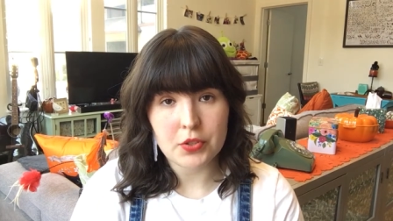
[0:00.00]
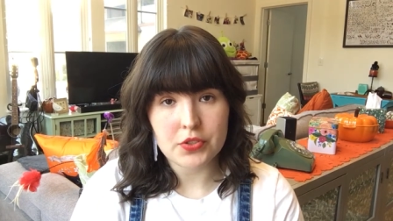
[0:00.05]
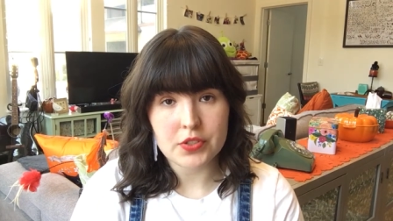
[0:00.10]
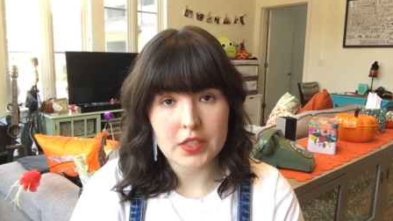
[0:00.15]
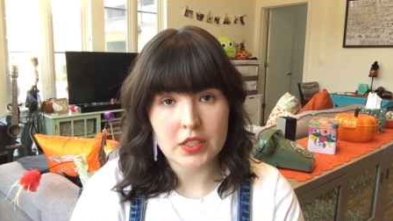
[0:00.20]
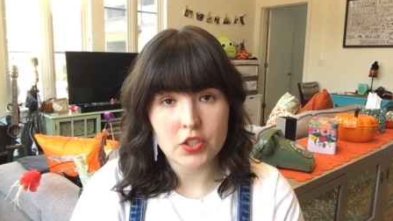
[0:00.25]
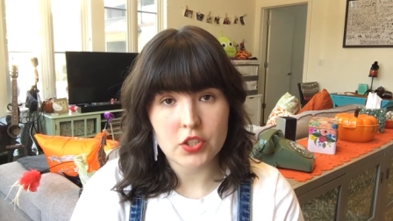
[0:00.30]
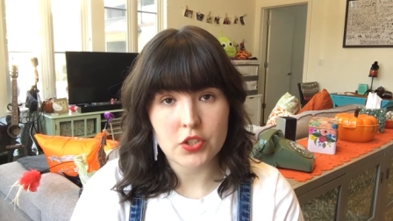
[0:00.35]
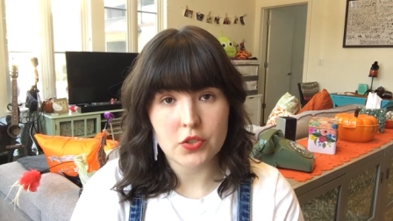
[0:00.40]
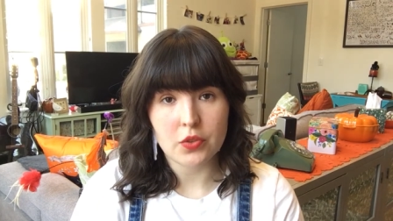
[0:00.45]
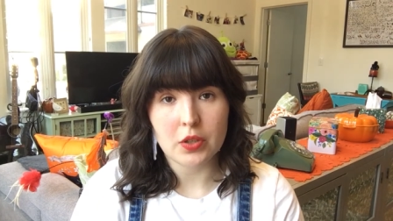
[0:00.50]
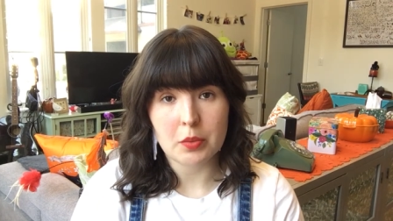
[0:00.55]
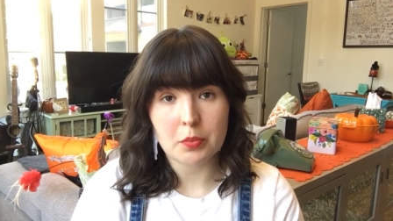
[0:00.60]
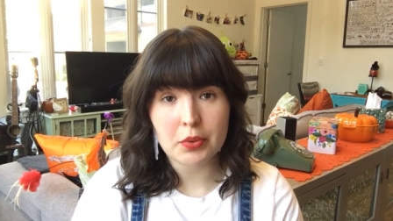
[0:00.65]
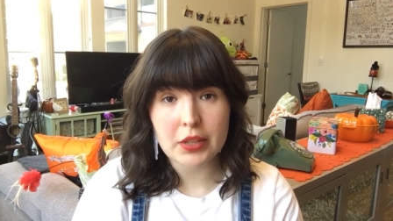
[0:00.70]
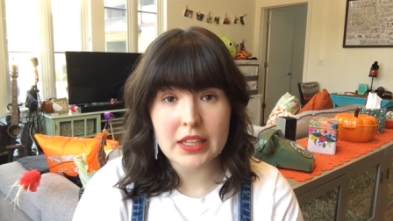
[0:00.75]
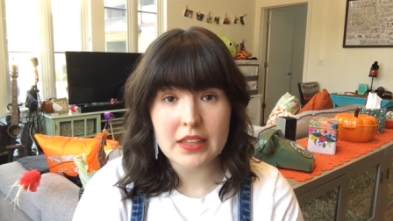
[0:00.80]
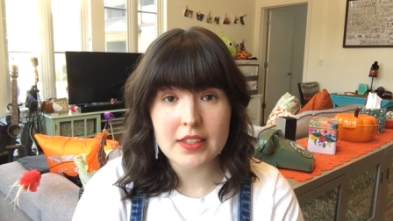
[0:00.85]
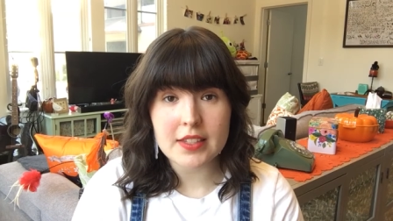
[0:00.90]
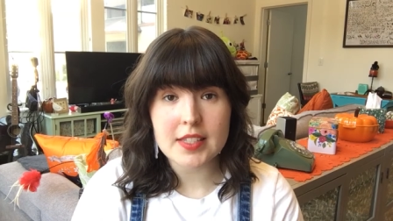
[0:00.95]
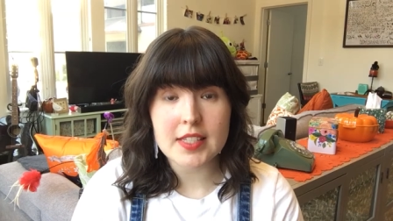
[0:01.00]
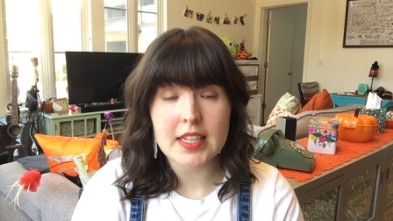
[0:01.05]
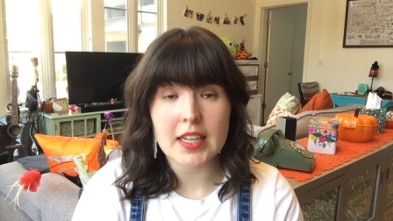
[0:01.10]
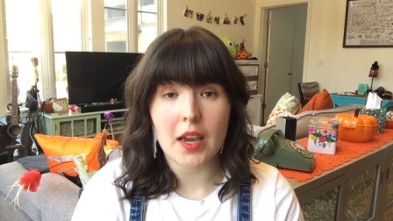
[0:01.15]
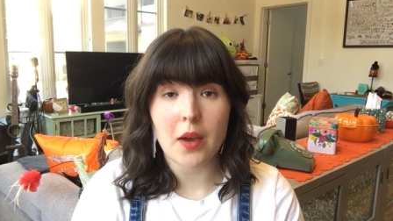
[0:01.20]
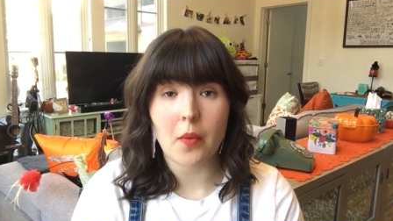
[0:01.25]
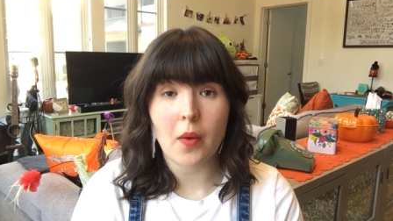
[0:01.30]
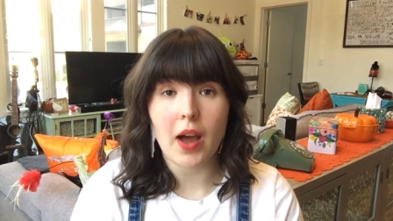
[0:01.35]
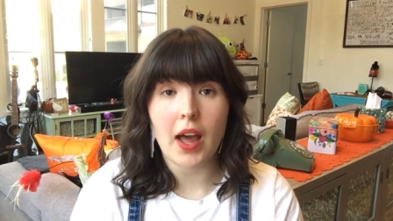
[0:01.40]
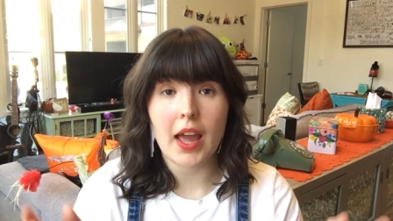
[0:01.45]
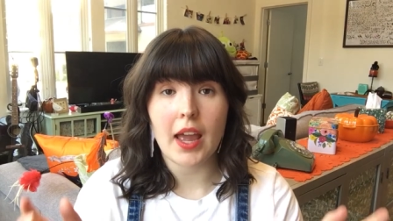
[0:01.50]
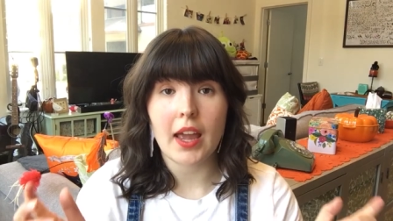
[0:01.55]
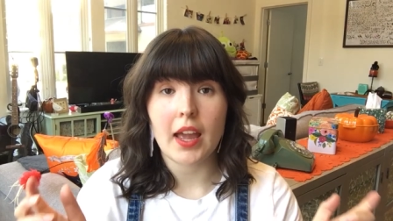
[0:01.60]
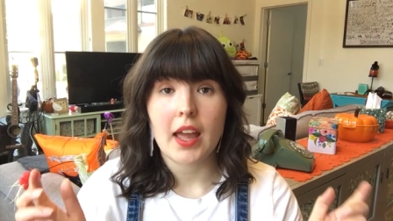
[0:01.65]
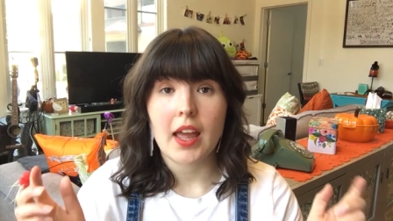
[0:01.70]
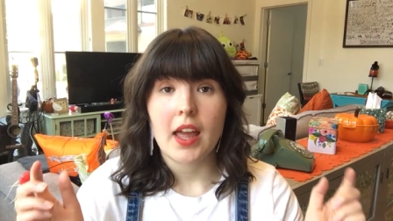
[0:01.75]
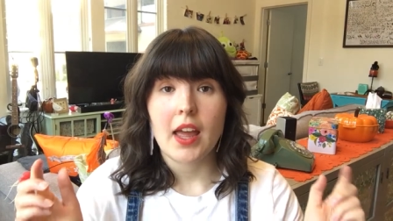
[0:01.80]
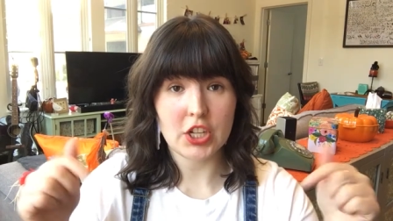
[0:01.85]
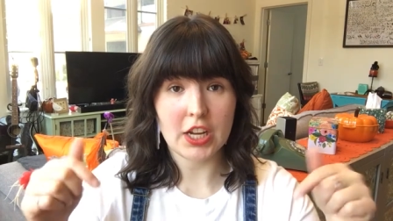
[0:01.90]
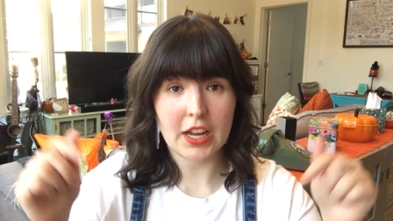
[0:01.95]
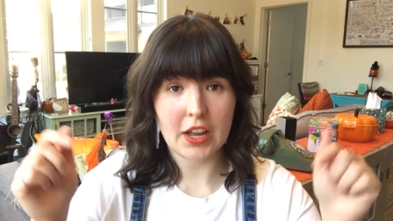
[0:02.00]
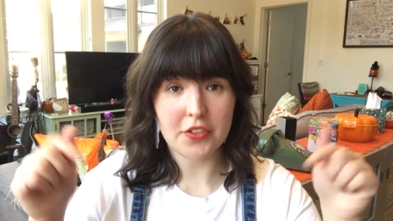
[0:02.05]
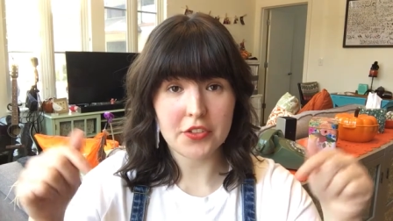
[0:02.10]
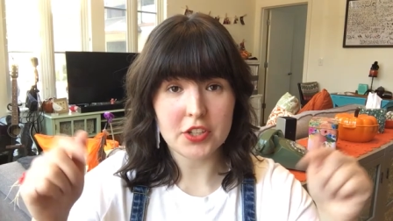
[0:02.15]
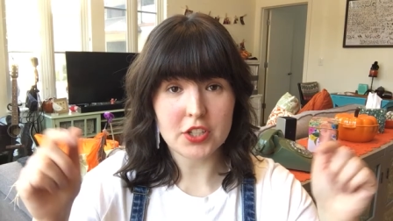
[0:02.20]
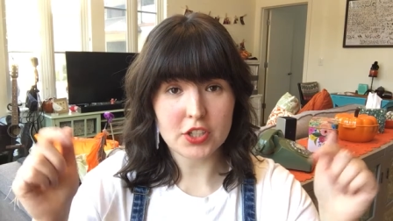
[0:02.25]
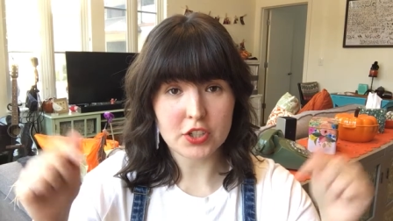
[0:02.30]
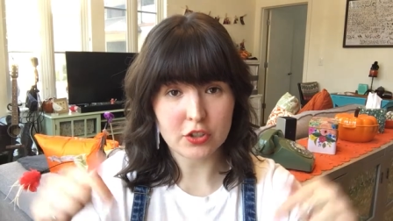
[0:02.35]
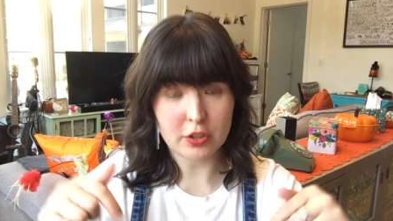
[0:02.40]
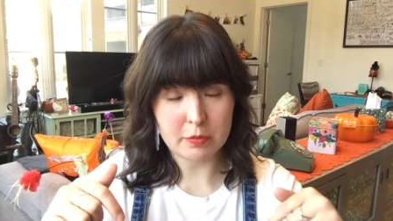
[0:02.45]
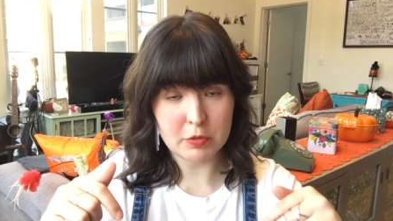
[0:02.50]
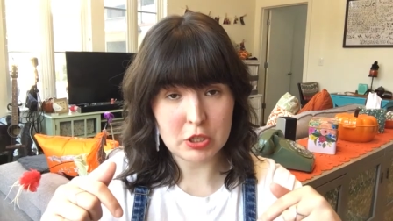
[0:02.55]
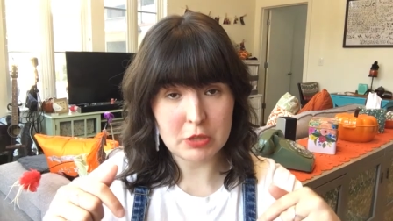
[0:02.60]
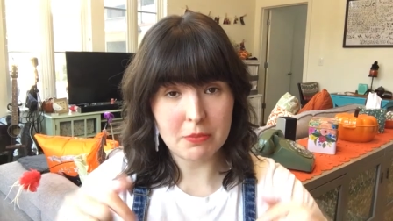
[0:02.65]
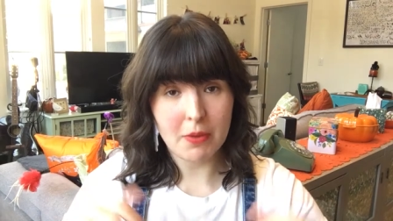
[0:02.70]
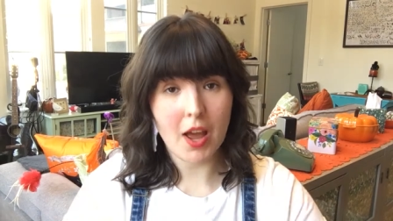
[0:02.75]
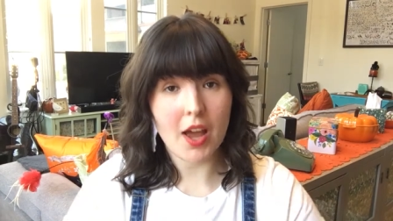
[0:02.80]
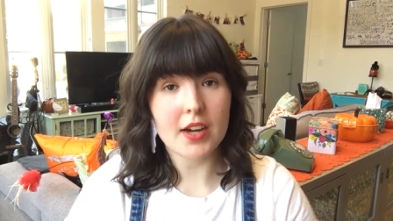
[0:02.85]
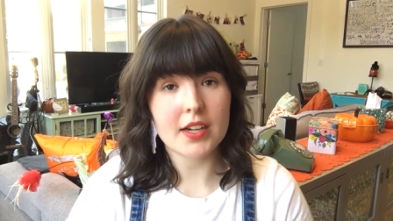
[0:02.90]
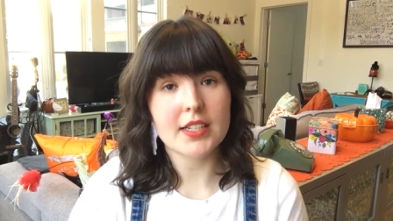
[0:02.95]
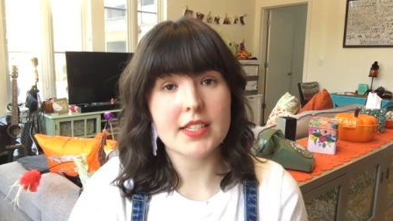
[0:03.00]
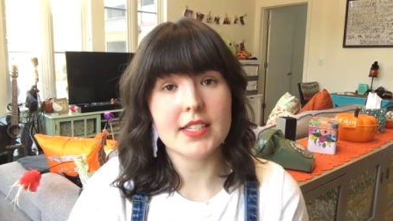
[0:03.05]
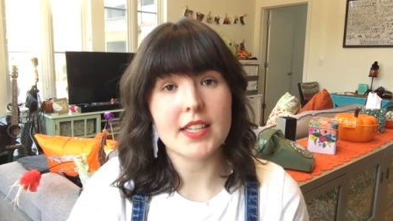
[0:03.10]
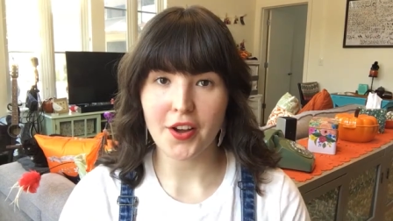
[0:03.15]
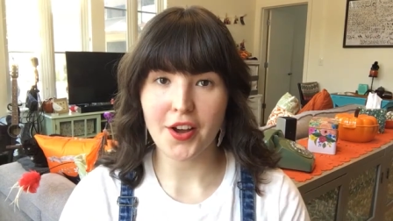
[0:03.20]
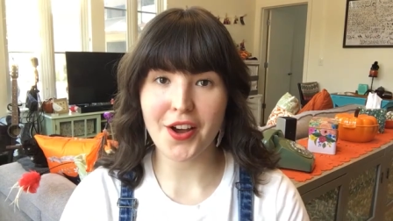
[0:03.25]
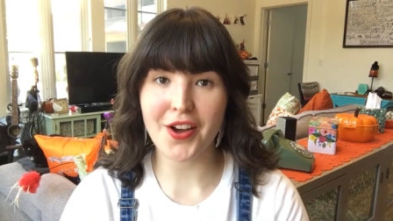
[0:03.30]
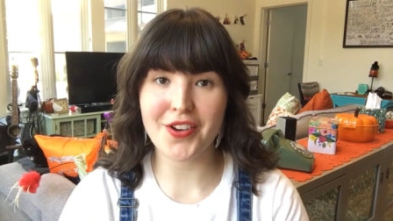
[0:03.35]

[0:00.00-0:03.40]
using to complete this DIY, check out the description box.